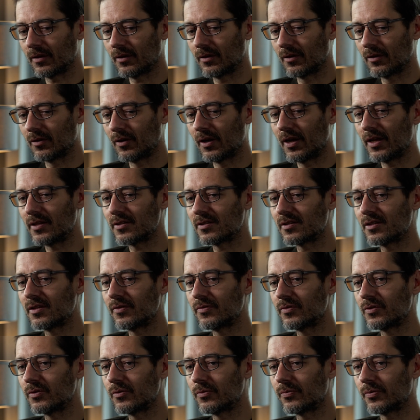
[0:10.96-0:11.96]
The lens
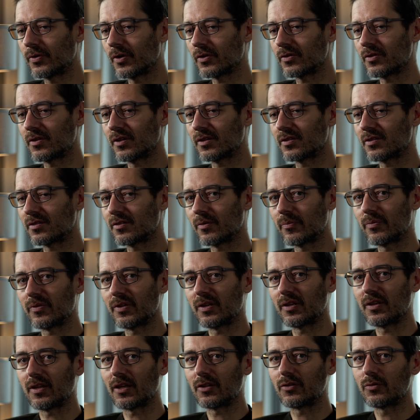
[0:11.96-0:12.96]
gives you first. There's
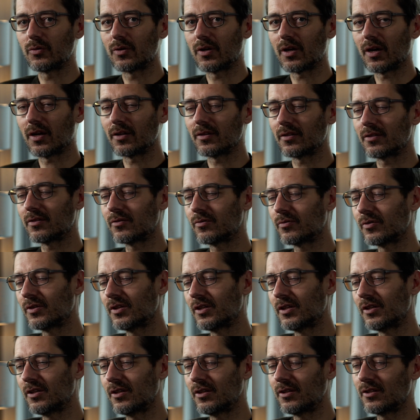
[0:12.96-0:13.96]
something that you can't
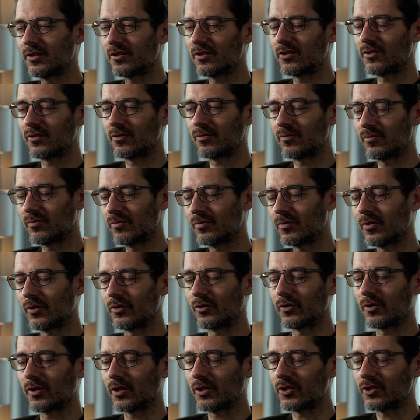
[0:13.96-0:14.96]
really, or
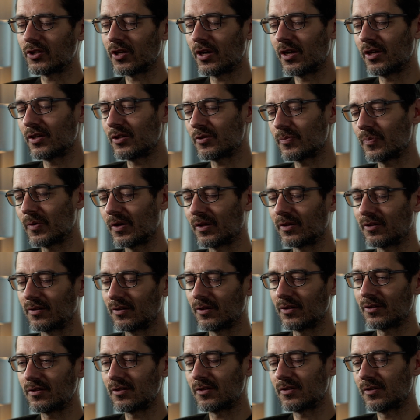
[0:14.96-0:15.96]
you can change, but
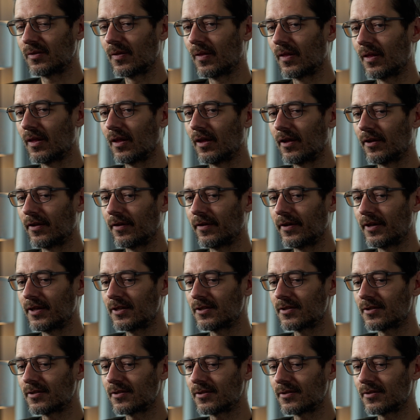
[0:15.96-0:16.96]

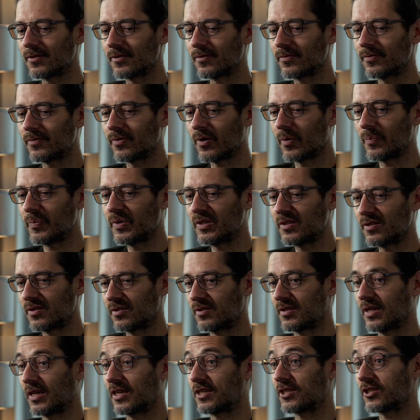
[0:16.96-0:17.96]
it's for me, it's
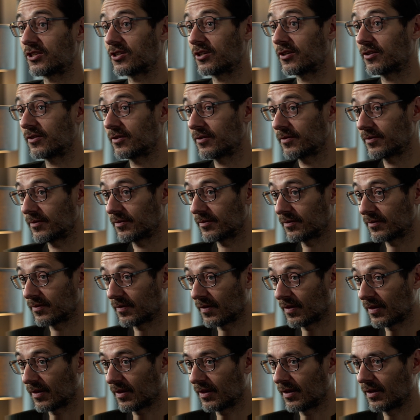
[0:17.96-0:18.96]
texture,
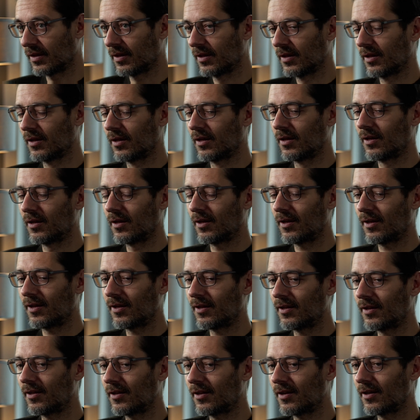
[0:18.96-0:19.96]

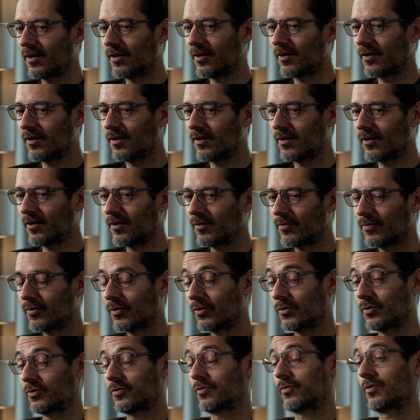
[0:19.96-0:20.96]
and then a
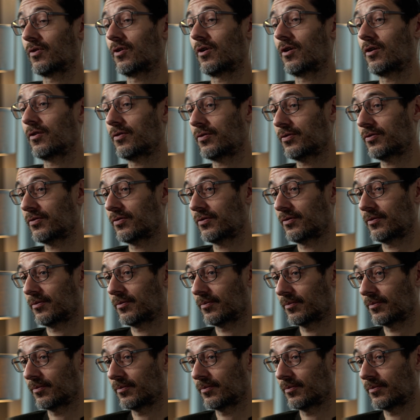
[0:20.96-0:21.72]
focus fall off.